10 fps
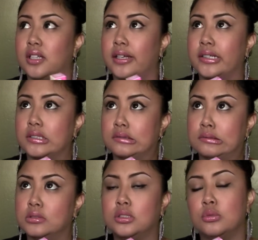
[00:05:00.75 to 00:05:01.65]
like
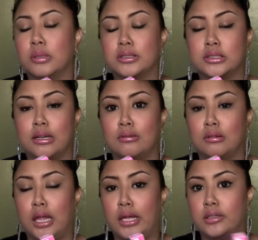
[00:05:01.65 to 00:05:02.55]
2 months down the
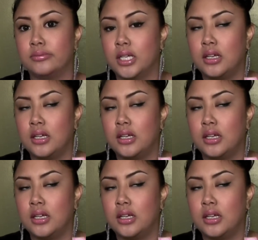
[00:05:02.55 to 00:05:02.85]
line.